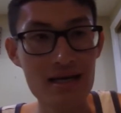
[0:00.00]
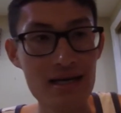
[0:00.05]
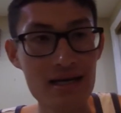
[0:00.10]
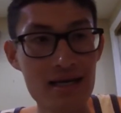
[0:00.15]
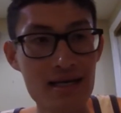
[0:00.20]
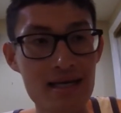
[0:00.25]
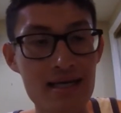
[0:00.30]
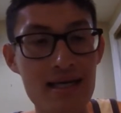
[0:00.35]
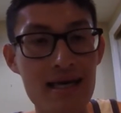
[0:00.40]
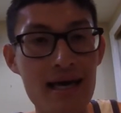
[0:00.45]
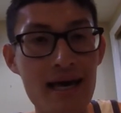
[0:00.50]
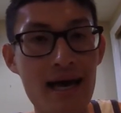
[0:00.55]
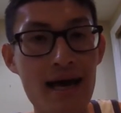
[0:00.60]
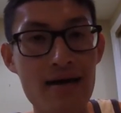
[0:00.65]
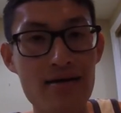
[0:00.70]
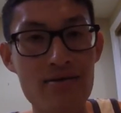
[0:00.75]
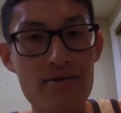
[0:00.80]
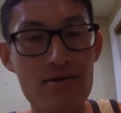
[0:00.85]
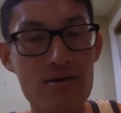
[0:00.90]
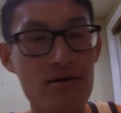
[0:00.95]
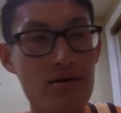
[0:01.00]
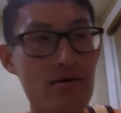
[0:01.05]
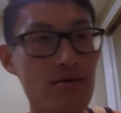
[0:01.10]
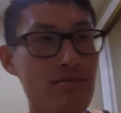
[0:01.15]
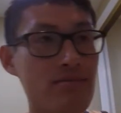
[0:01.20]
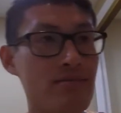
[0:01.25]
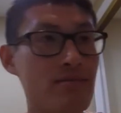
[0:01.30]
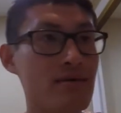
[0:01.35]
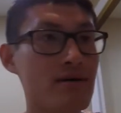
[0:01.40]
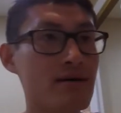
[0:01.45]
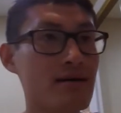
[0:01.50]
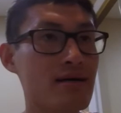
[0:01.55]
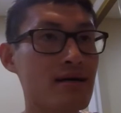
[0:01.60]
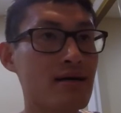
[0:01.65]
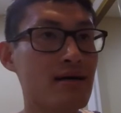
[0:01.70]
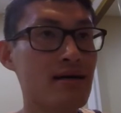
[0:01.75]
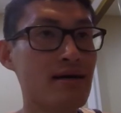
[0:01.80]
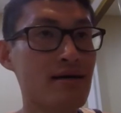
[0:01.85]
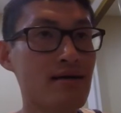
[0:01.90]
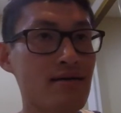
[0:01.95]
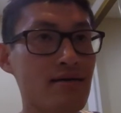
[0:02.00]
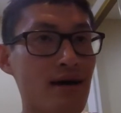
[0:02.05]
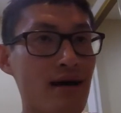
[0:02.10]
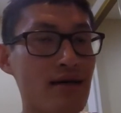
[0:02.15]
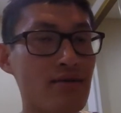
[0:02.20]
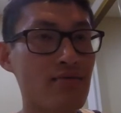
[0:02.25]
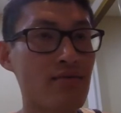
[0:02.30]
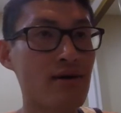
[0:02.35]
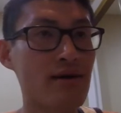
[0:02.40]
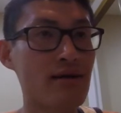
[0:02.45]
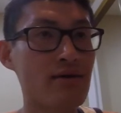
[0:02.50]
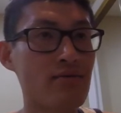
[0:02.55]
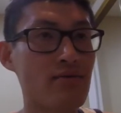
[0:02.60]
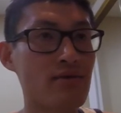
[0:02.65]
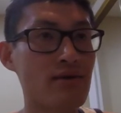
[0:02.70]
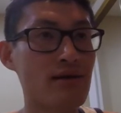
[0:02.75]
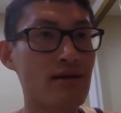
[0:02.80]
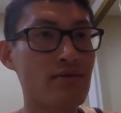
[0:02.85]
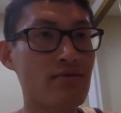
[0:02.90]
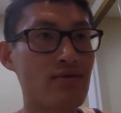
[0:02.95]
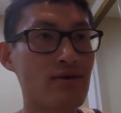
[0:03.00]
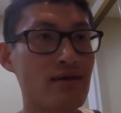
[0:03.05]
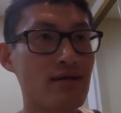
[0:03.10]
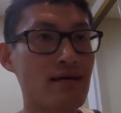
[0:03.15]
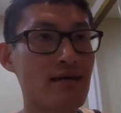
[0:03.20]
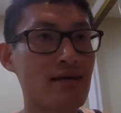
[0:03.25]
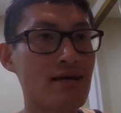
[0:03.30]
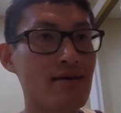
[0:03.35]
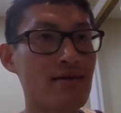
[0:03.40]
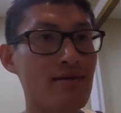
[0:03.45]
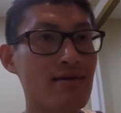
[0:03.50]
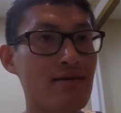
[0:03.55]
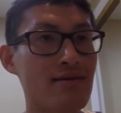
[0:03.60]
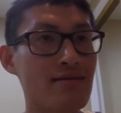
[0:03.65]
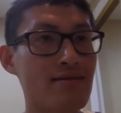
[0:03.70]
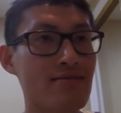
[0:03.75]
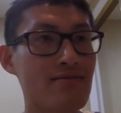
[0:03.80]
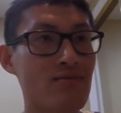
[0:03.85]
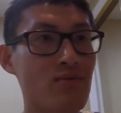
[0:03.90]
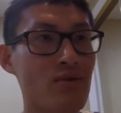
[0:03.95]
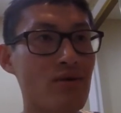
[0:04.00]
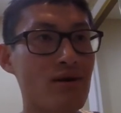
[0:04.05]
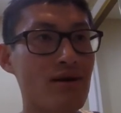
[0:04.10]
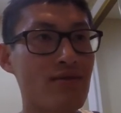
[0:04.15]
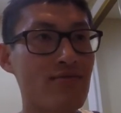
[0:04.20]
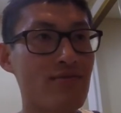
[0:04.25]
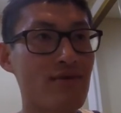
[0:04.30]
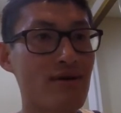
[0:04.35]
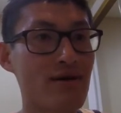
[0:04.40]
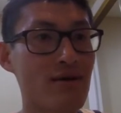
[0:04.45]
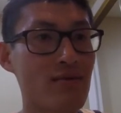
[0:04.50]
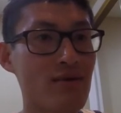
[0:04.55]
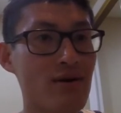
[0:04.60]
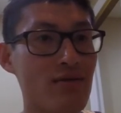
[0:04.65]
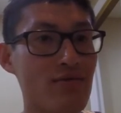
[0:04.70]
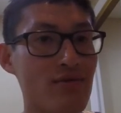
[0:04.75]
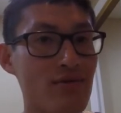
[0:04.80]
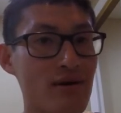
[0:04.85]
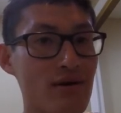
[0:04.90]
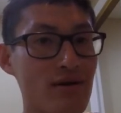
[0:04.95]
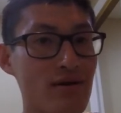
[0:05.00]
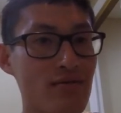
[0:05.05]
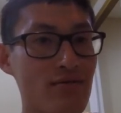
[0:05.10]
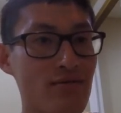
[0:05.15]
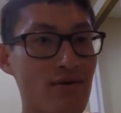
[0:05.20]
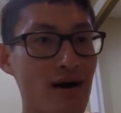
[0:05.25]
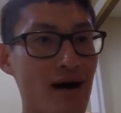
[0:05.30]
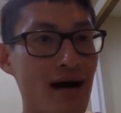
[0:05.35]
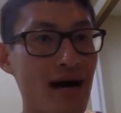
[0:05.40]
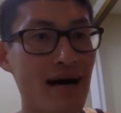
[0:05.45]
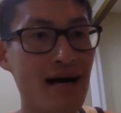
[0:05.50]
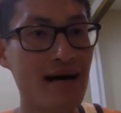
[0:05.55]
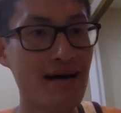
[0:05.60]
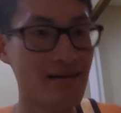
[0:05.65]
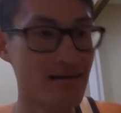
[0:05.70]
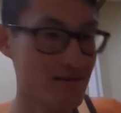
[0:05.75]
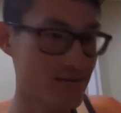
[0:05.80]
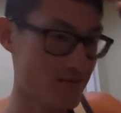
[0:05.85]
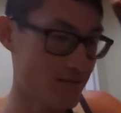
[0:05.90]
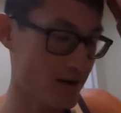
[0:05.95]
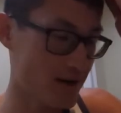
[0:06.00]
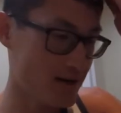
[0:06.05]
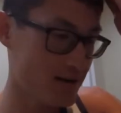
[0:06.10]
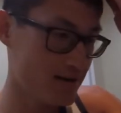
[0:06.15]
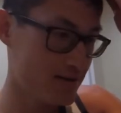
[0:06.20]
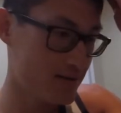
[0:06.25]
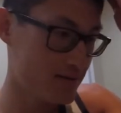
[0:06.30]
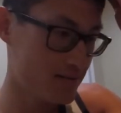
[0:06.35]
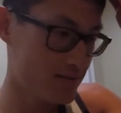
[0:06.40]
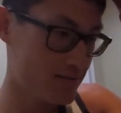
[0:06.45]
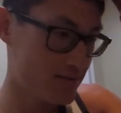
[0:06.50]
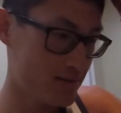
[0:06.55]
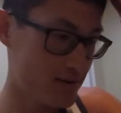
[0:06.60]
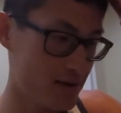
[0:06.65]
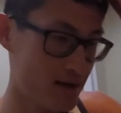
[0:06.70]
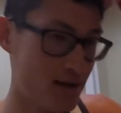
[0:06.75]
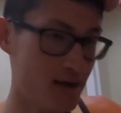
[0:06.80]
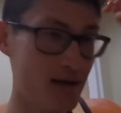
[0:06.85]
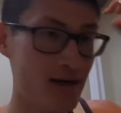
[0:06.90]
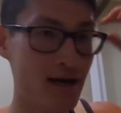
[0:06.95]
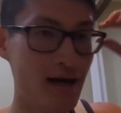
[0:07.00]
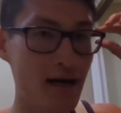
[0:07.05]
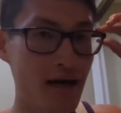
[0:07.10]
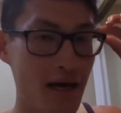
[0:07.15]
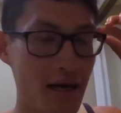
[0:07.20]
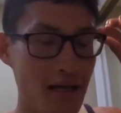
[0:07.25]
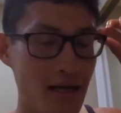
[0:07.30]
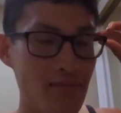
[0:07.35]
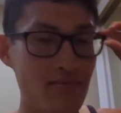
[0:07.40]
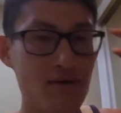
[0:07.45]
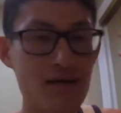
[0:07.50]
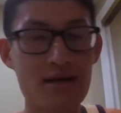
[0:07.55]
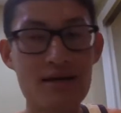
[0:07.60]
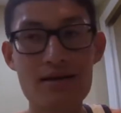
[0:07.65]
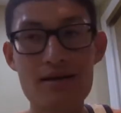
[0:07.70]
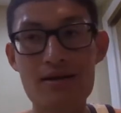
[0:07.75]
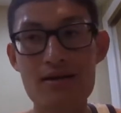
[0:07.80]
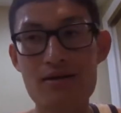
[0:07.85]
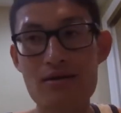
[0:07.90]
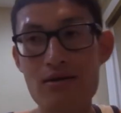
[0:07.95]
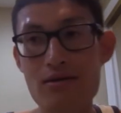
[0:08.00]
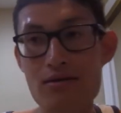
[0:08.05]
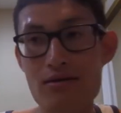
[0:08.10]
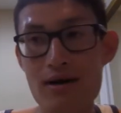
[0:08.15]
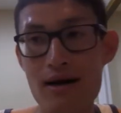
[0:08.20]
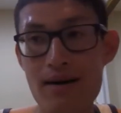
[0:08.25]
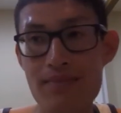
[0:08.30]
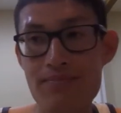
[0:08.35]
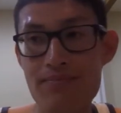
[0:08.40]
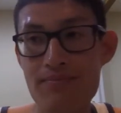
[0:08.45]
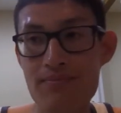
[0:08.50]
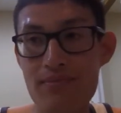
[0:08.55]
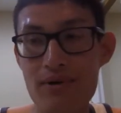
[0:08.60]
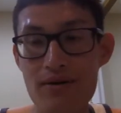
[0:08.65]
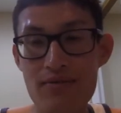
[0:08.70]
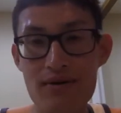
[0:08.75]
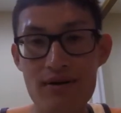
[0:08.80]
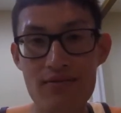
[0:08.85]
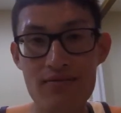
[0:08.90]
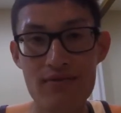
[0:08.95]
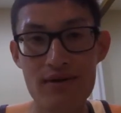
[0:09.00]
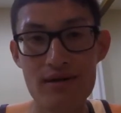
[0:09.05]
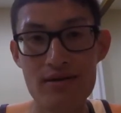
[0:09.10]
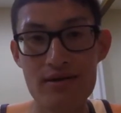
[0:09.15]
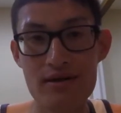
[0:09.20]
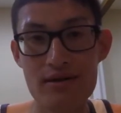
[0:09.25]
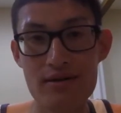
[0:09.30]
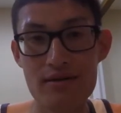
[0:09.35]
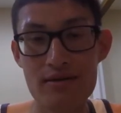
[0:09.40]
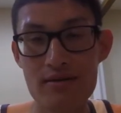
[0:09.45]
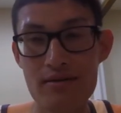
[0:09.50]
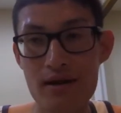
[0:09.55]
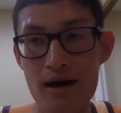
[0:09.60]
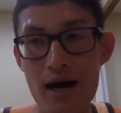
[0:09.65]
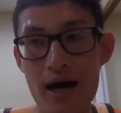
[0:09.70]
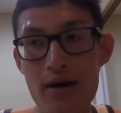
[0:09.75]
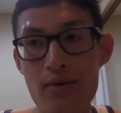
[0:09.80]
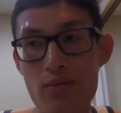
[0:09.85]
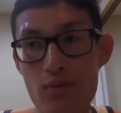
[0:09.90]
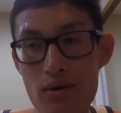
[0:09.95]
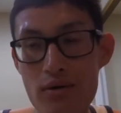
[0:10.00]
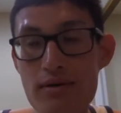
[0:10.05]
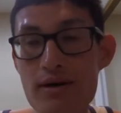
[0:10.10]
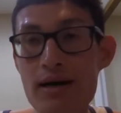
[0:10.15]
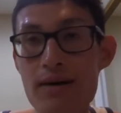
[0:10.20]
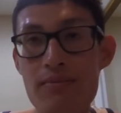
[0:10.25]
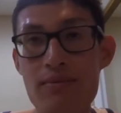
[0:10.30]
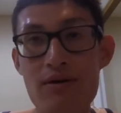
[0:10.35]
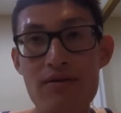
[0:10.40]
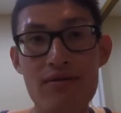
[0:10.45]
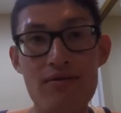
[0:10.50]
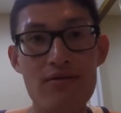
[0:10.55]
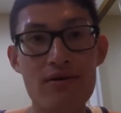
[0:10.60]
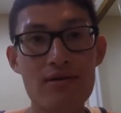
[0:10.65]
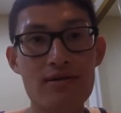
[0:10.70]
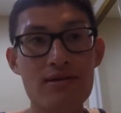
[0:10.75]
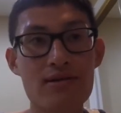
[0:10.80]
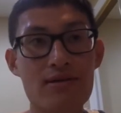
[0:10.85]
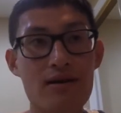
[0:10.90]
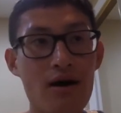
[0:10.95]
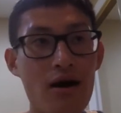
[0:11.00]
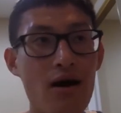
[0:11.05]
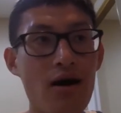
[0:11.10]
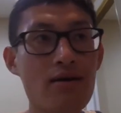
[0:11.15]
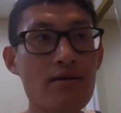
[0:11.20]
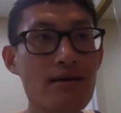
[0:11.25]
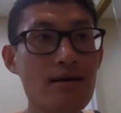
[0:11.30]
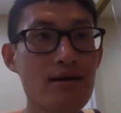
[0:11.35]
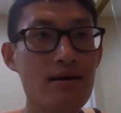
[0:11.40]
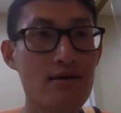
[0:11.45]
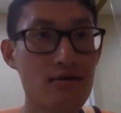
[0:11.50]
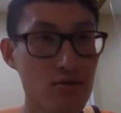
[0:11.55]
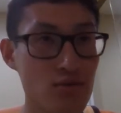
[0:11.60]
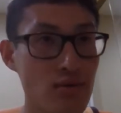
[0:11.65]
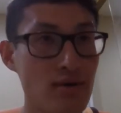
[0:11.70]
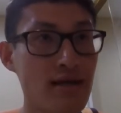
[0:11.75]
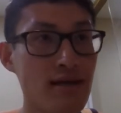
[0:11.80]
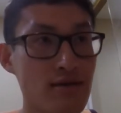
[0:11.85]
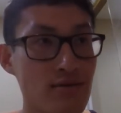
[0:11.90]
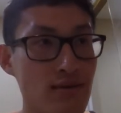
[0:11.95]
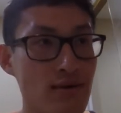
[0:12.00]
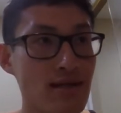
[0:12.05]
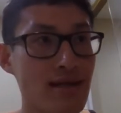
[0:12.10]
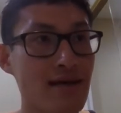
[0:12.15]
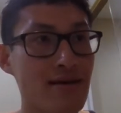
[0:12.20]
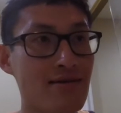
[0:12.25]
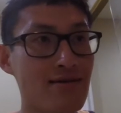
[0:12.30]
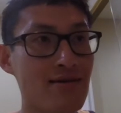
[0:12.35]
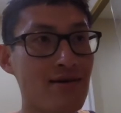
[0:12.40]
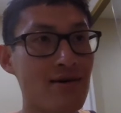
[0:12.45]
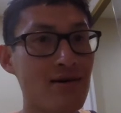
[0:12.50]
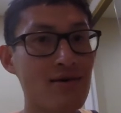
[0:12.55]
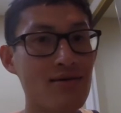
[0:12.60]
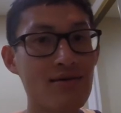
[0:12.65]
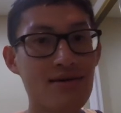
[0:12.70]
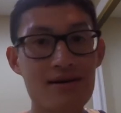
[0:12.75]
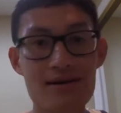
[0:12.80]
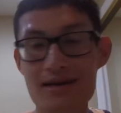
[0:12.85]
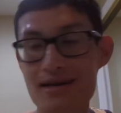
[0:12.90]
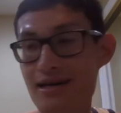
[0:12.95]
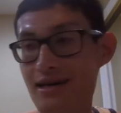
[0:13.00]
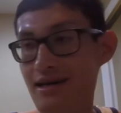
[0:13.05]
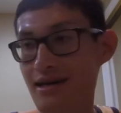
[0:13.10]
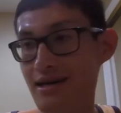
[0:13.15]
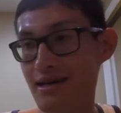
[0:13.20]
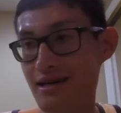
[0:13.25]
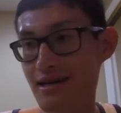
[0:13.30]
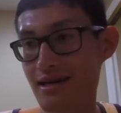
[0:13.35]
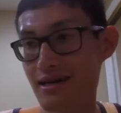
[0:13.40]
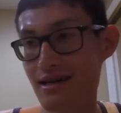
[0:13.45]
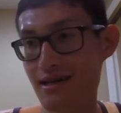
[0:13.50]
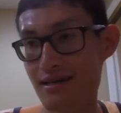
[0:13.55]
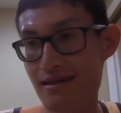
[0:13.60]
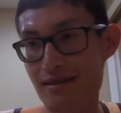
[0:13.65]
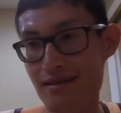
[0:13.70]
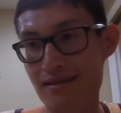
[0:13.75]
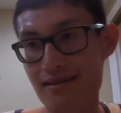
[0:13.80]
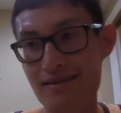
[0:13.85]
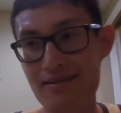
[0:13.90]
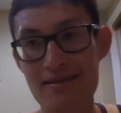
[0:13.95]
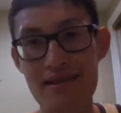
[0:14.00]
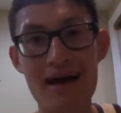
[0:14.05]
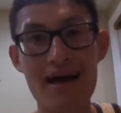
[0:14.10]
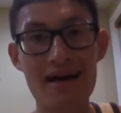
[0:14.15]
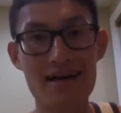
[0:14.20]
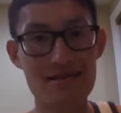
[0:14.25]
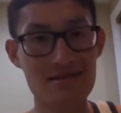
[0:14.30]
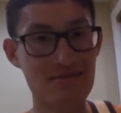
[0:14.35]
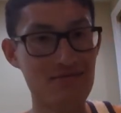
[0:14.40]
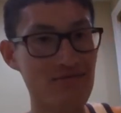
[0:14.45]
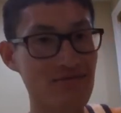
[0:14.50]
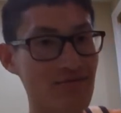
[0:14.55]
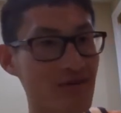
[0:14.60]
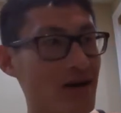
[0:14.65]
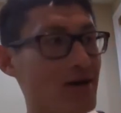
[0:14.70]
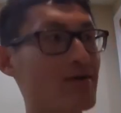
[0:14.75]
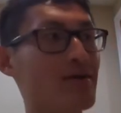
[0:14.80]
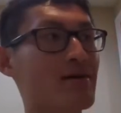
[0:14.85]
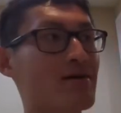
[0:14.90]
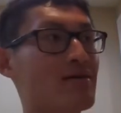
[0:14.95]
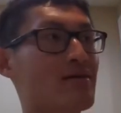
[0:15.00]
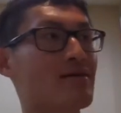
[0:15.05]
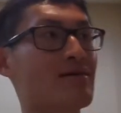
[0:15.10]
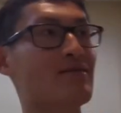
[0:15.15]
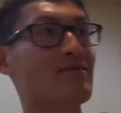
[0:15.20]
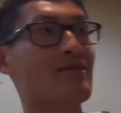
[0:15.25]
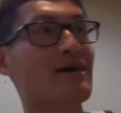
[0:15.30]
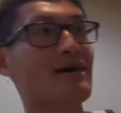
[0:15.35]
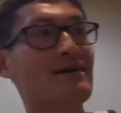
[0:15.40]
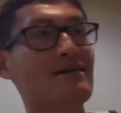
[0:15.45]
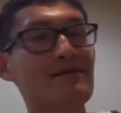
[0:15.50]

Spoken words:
Yeah, so that's why the 2020 year is working very well for, for eyes, right? And I'm getting, a perfect vision. I will get perfect vision on the year 2020. So that's very good, right?